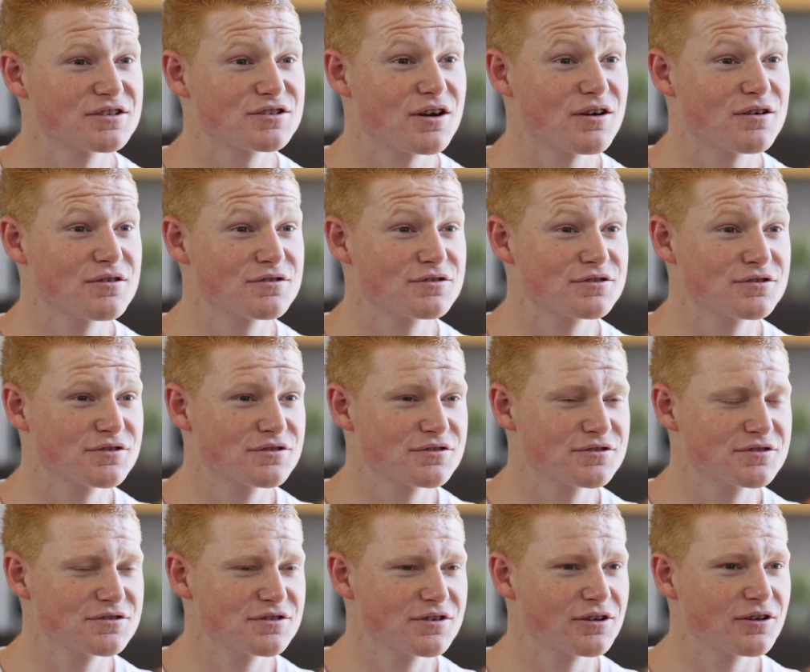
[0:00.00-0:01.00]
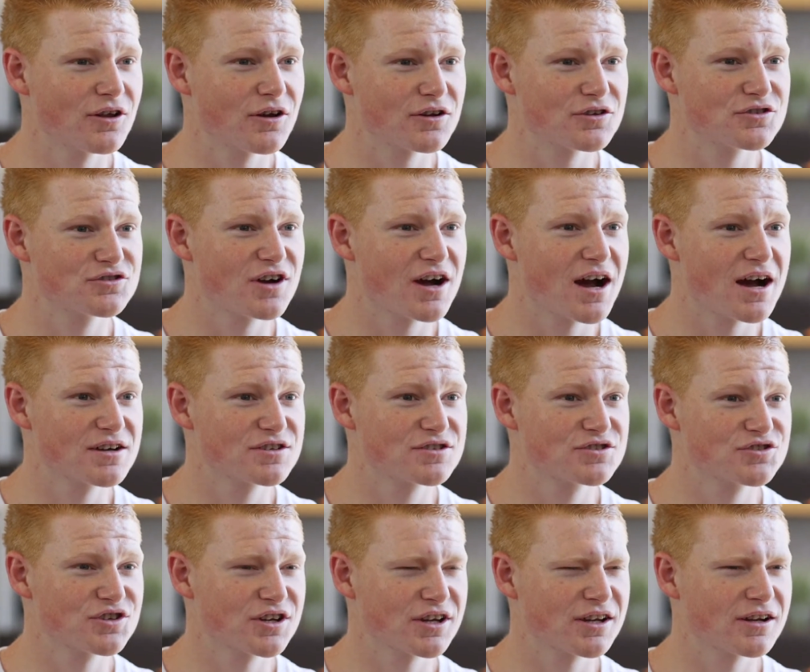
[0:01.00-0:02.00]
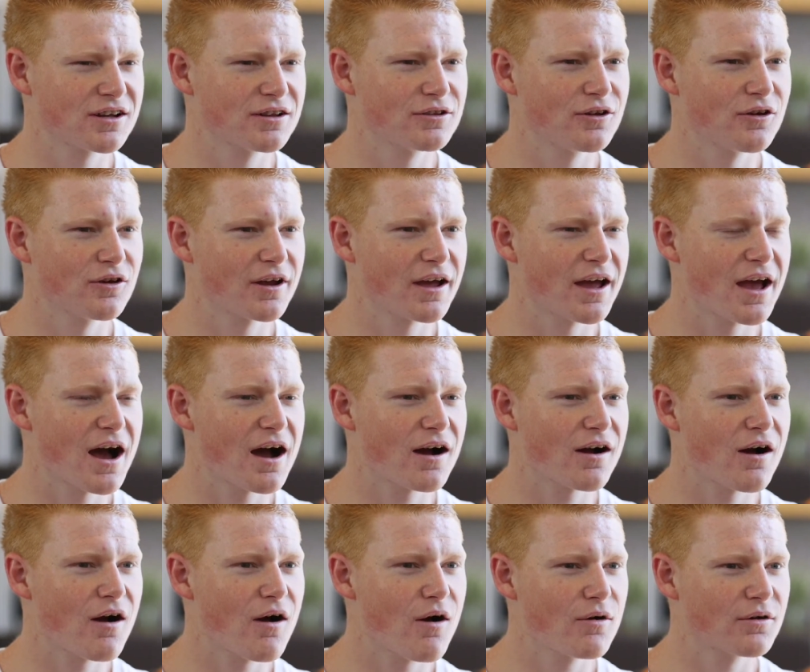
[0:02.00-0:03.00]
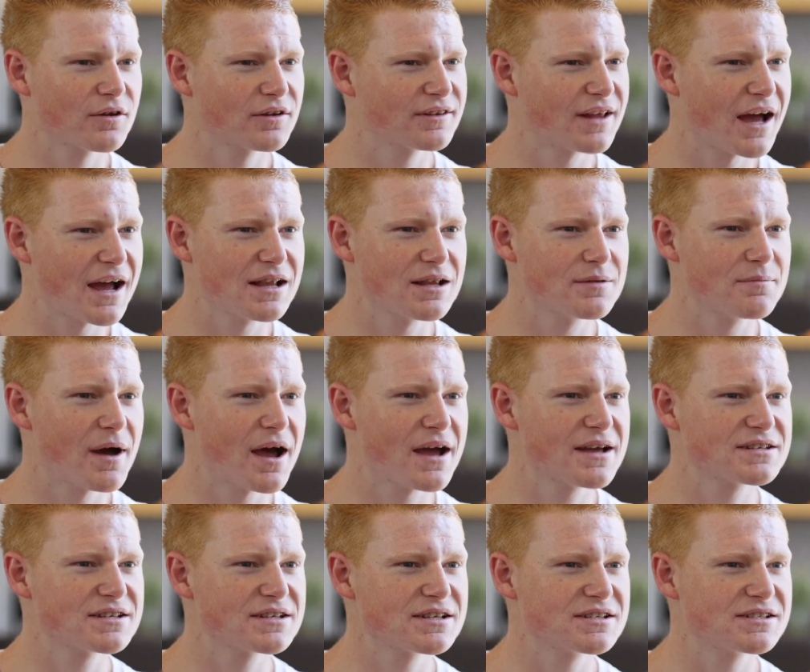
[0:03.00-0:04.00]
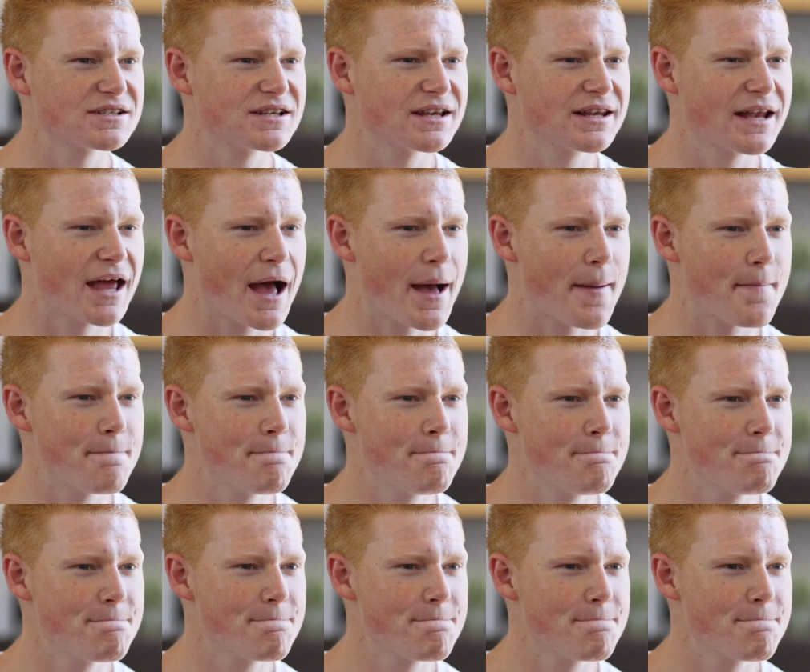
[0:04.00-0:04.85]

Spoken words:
so I was using a lot of drugs and drinking a lot of alcohol on a daily basis, and I